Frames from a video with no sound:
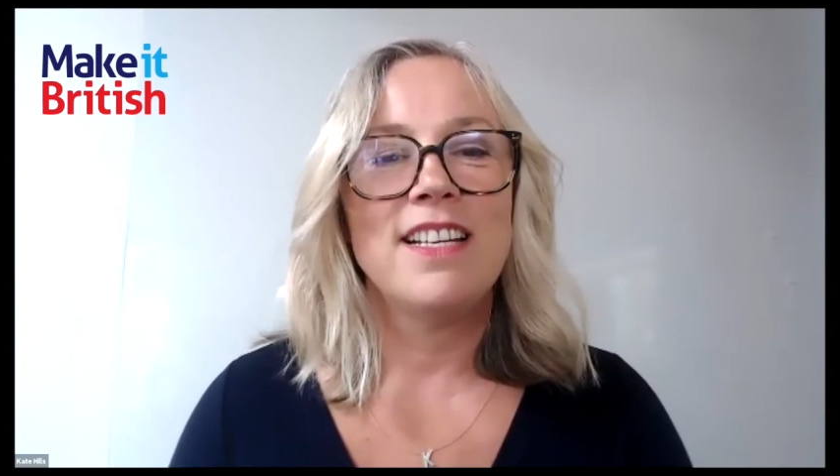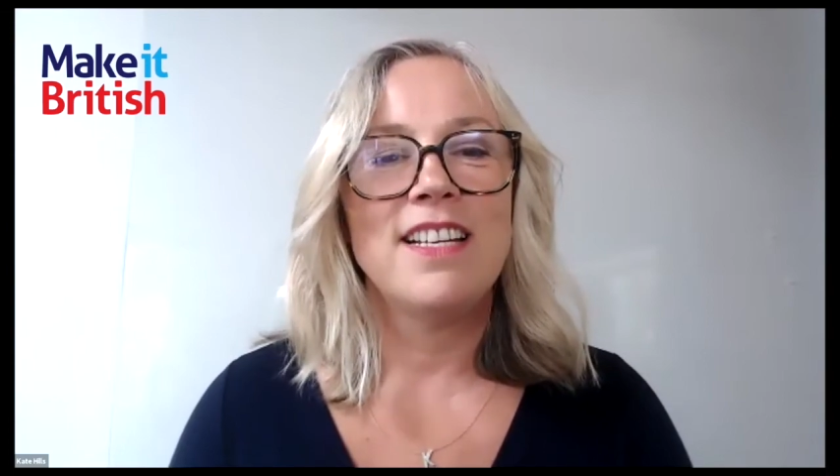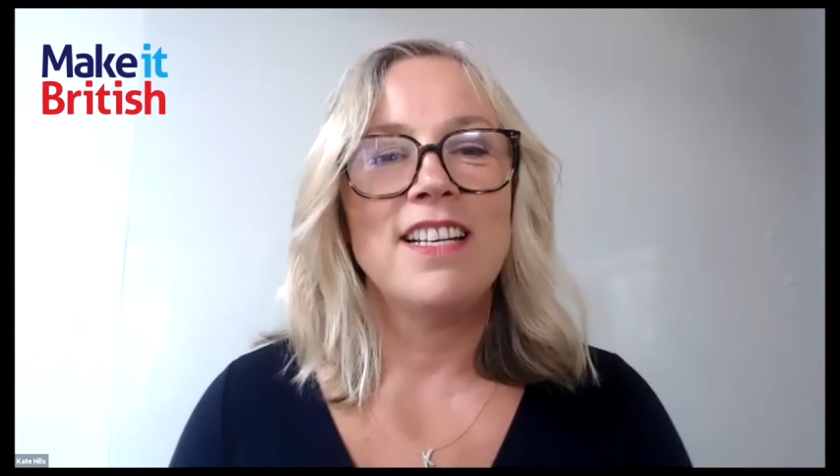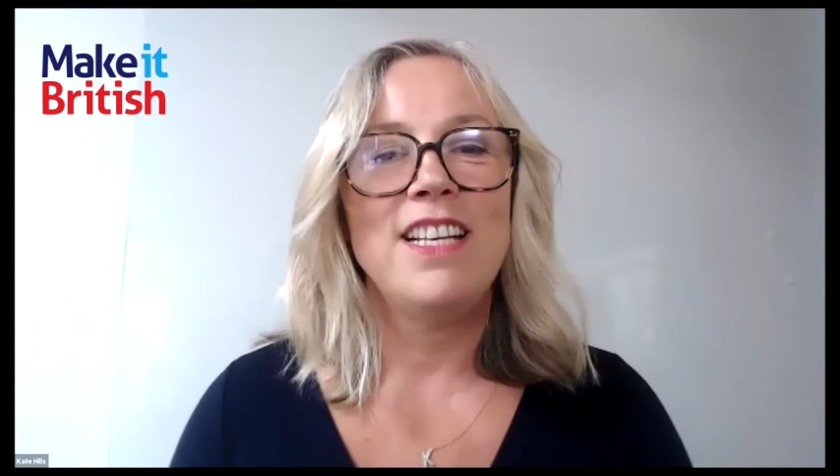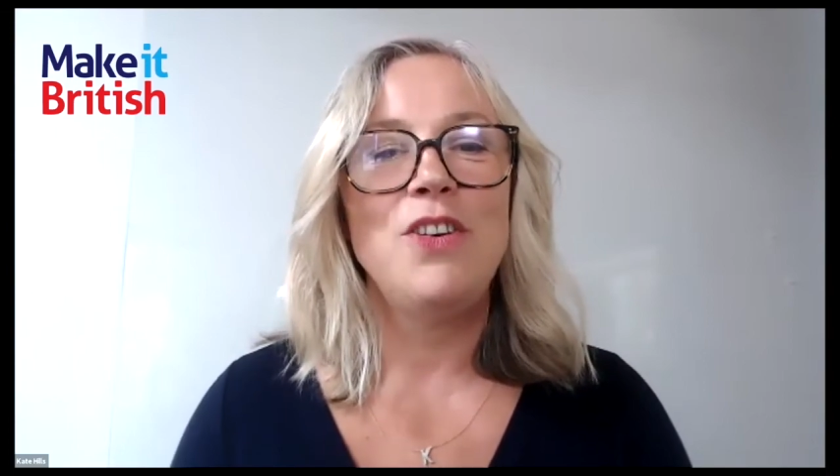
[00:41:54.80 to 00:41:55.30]

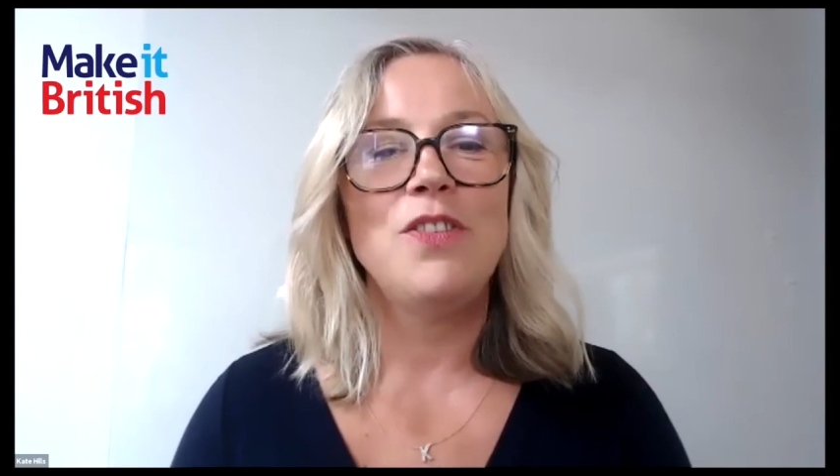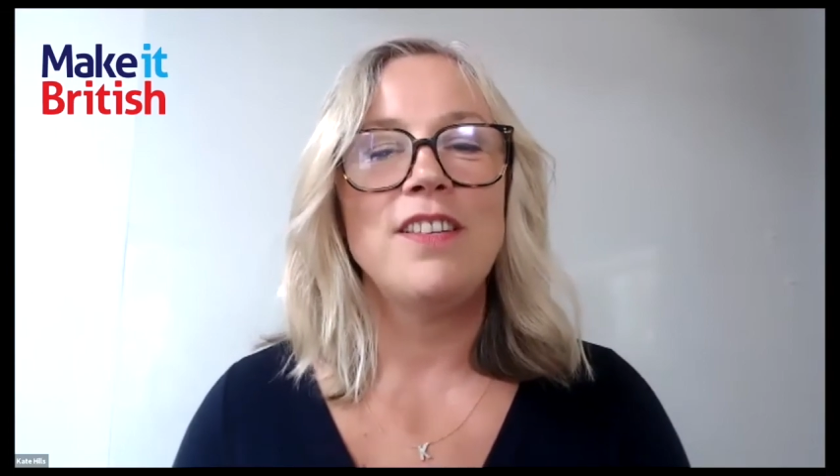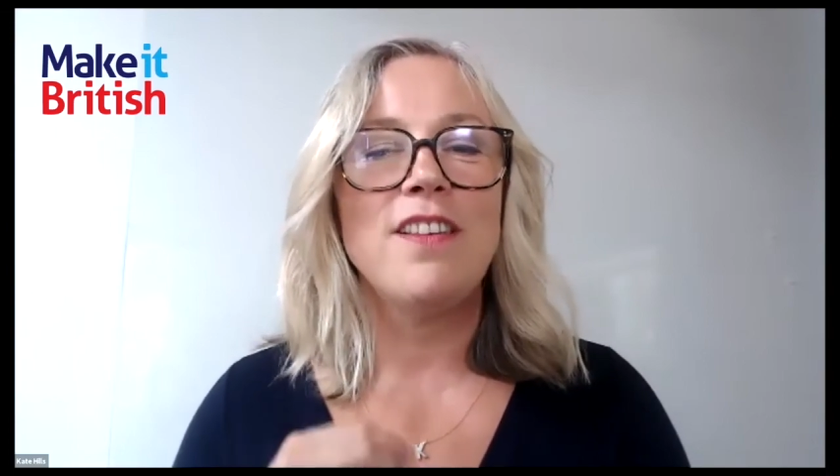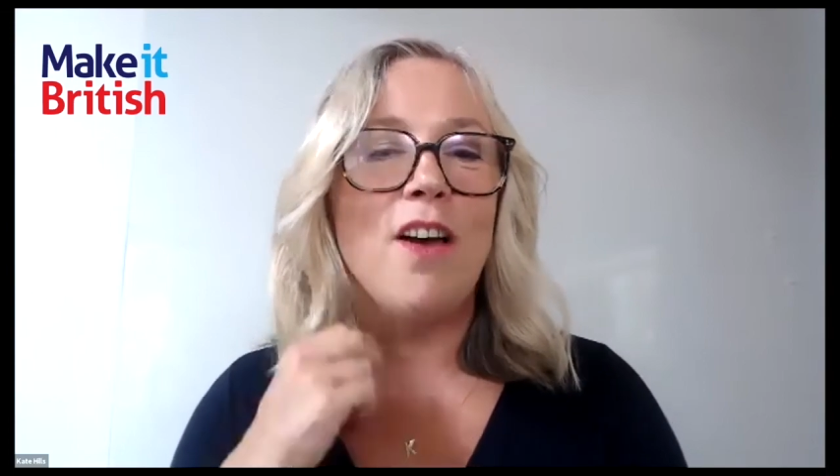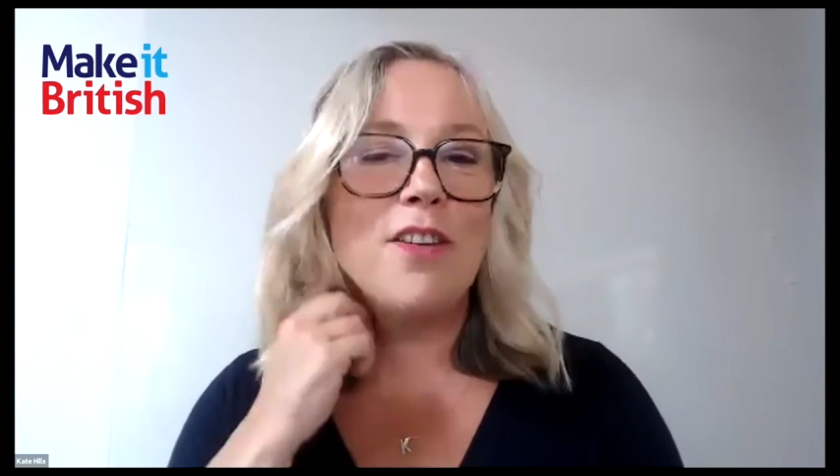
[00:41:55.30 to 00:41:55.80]

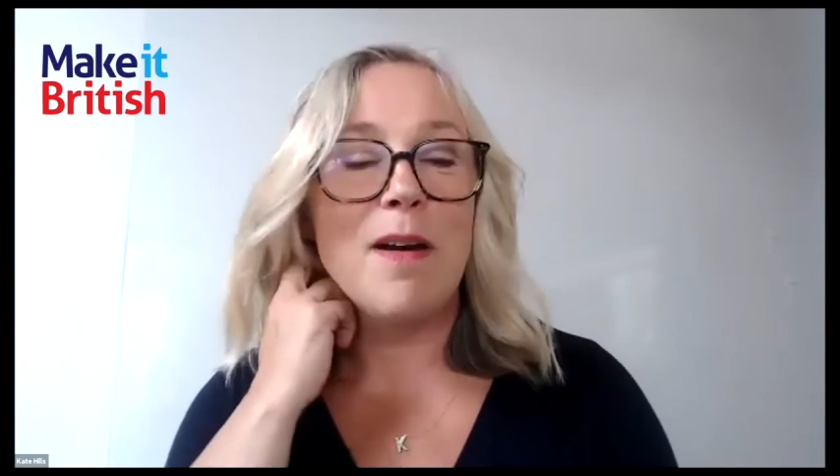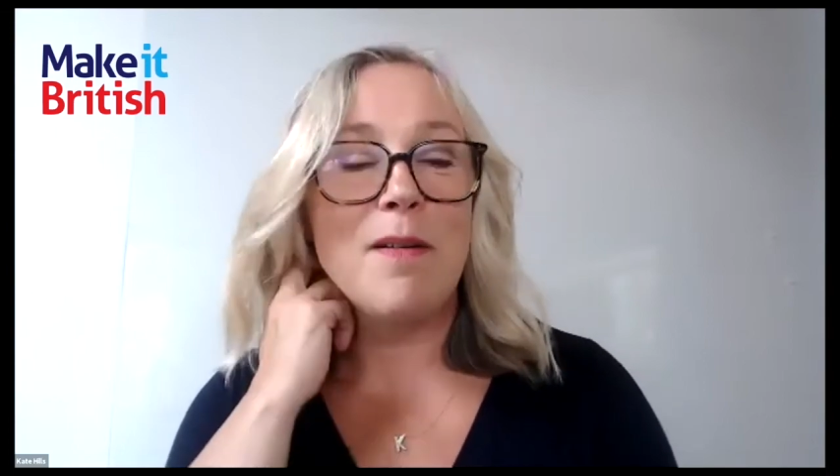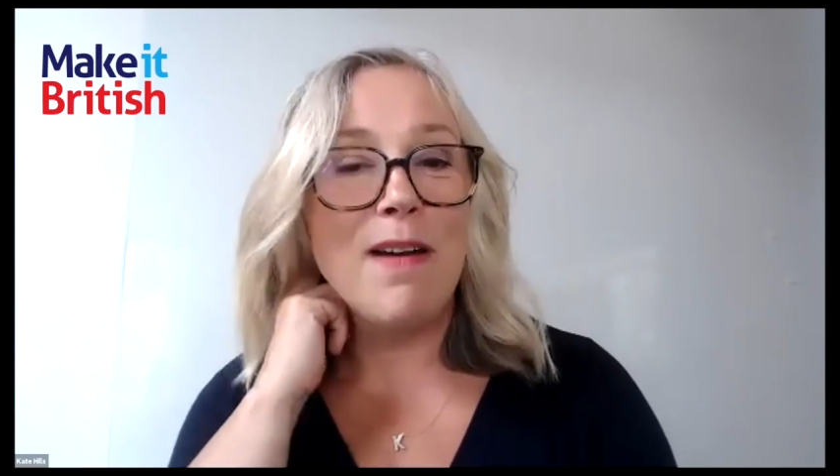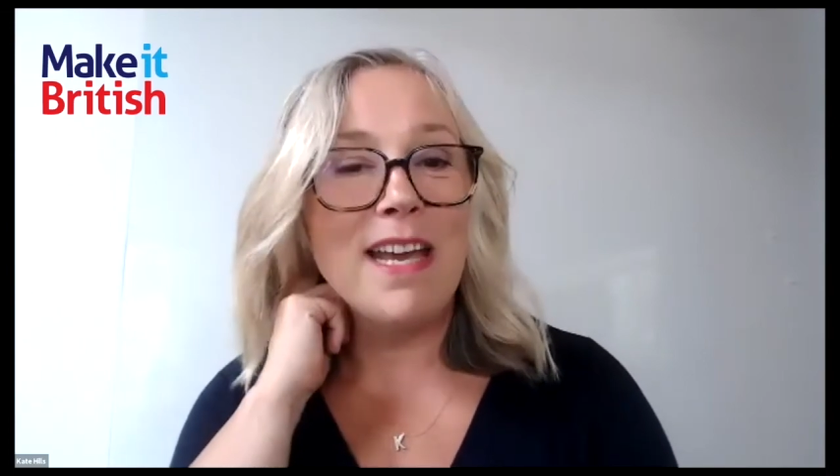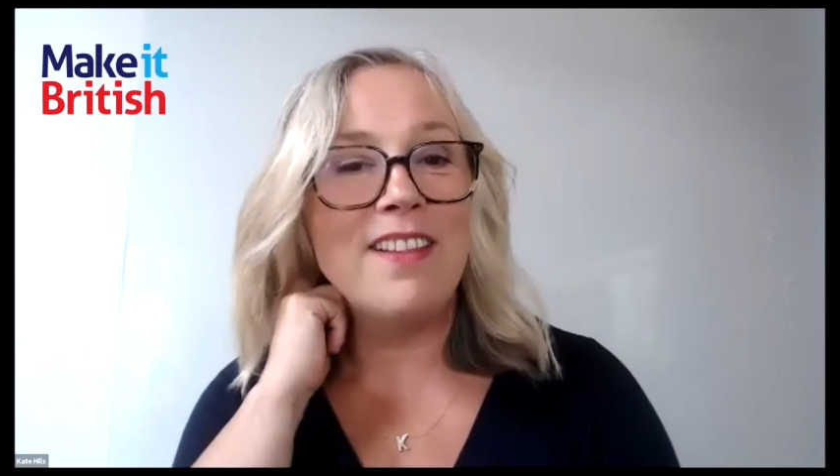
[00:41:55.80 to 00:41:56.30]
Lucy's asked
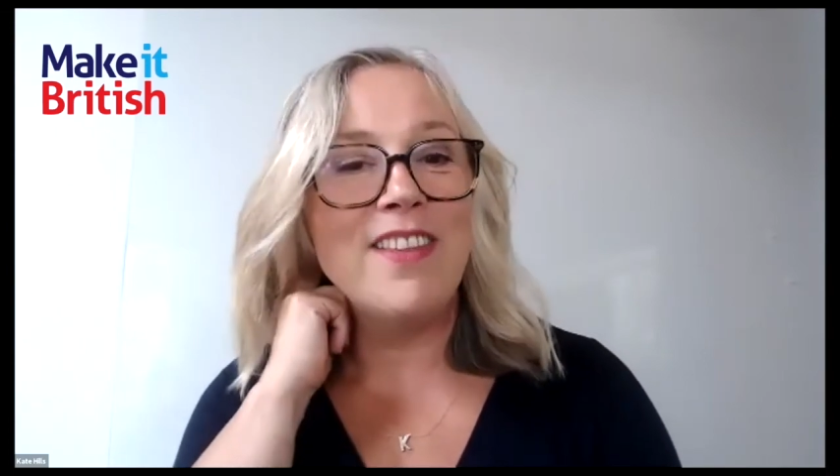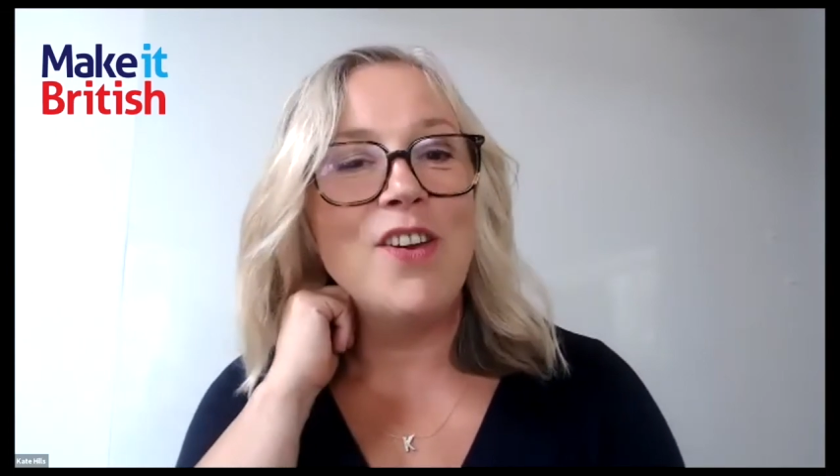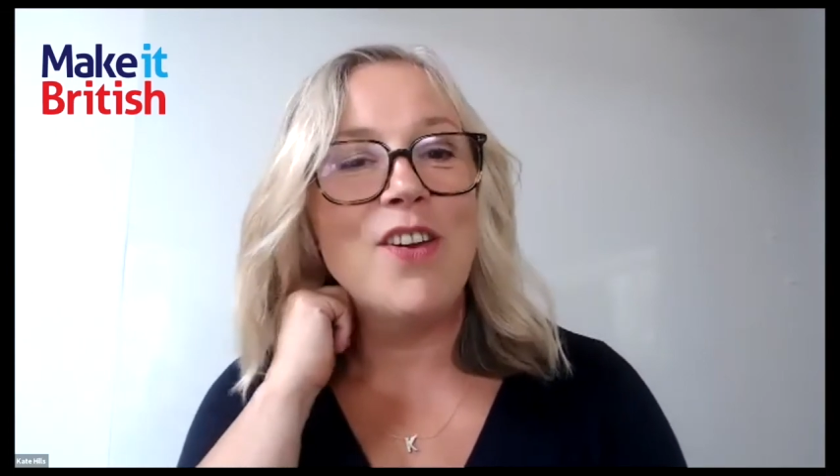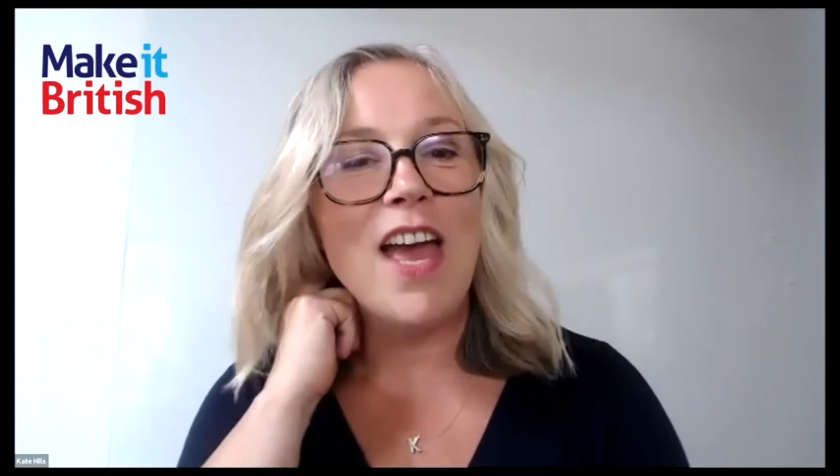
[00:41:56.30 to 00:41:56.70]
about made in the